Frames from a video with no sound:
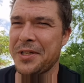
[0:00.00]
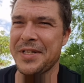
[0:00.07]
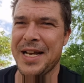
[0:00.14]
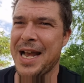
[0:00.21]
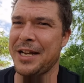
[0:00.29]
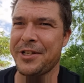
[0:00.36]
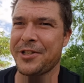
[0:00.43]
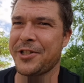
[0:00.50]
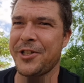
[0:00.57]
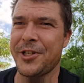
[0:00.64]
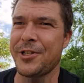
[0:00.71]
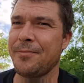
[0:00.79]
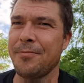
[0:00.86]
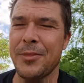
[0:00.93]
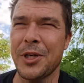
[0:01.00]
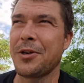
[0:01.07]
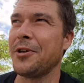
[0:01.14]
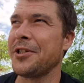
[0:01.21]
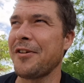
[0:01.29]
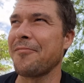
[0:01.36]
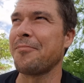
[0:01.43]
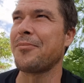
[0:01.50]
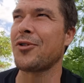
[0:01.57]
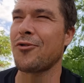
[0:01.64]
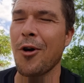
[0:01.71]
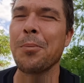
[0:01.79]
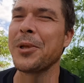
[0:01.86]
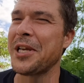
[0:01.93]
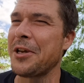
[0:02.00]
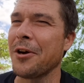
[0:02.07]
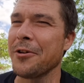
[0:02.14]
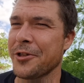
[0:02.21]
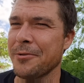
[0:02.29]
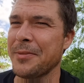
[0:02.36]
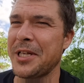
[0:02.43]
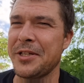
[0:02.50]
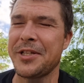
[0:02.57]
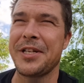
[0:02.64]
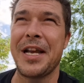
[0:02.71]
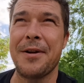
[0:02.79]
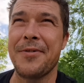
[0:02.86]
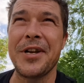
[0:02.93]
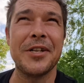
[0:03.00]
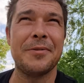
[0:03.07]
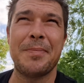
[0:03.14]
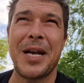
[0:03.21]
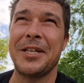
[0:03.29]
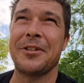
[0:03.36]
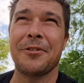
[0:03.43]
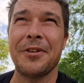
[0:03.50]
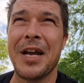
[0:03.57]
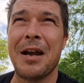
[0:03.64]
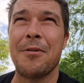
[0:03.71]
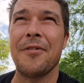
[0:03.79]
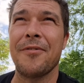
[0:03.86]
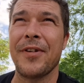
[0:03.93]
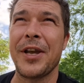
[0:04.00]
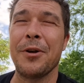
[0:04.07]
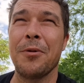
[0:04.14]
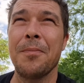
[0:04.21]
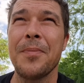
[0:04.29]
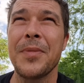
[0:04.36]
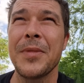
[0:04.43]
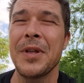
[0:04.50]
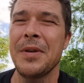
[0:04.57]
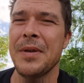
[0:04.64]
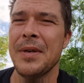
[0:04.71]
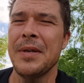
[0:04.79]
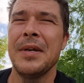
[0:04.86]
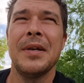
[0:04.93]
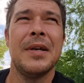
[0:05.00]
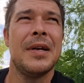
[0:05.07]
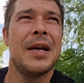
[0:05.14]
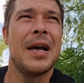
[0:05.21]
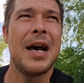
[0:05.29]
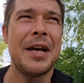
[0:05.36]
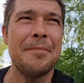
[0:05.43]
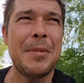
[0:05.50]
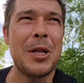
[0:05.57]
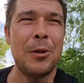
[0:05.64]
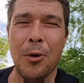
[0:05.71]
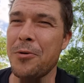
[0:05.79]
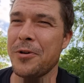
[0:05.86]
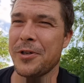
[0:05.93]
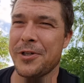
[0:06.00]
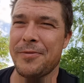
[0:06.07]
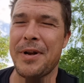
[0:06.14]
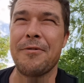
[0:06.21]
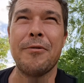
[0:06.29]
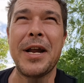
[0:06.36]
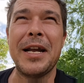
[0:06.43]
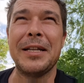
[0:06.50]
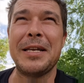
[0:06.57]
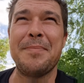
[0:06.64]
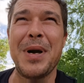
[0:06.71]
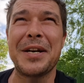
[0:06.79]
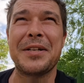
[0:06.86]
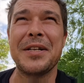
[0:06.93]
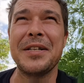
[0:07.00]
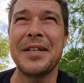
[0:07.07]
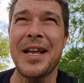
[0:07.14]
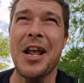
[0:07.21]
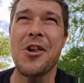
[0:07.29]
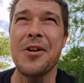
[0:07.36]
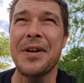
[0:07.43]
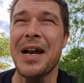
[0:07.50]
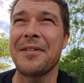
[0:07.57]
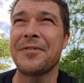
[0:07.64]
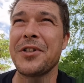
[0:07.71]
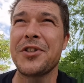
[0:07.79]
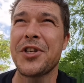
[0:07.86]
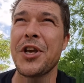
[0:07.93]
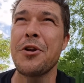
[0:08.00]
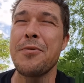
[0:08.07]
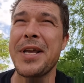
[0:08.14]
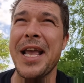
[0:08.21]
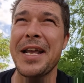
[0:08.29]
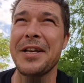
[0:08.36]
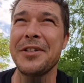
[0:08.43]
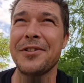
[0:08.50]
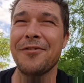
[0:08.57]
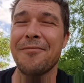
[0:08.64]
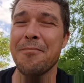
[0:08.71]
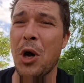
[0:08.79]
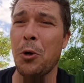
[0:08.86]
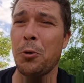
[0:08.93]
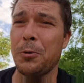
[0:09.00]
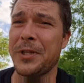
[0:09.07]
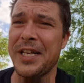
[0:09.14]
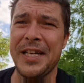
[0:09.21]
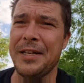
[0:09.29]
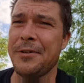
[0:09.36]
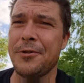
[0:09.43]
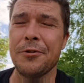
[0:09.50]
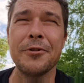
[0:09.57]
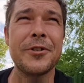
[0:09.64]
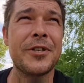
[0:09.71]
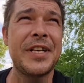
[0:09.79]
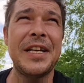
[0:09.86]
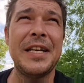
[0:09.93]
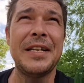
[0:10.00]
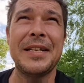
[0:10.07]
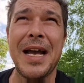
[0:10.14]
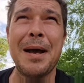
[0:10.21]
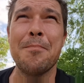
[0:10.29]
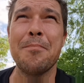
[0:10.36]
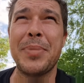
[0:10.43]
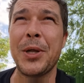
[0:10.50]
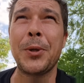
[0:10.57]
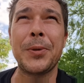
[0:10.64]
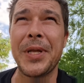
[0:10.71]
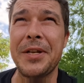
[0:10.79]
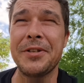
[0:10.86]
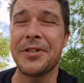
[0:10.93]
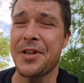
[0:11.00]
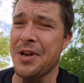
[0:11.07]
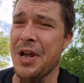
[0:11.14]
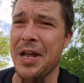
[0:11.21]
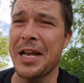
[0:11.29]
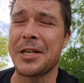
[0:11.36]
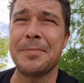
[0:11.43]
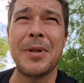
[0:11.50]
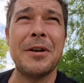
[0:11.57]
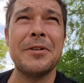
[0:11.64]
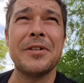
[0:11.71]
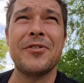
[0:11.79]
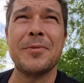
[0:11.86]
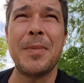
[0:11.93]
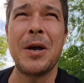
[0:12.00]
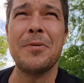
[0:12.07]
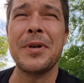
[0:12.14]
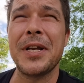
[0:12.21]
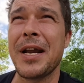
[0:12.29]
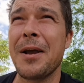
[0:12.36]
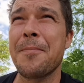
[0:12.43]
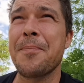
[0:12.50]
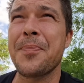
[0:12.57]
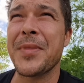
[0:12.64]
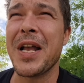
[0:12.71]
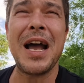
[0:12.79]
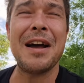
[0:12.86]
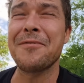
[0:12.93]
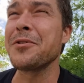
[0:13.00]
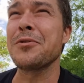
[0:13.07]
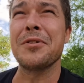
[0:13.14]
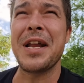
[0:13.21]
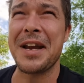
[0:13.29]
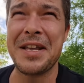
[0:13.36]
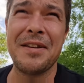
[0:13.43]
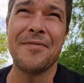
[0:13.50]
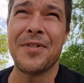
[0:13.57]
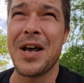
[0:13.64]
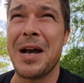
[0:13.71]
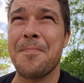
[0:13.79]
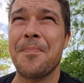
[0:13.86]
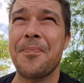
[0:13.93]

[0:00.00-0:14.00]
of tests, because I've probably got something serious based on how I feel. And my lungs are in really bad condition after 2 years of mouldy, dusty, damp buildings and high explosive smoke, I haven't done any of that.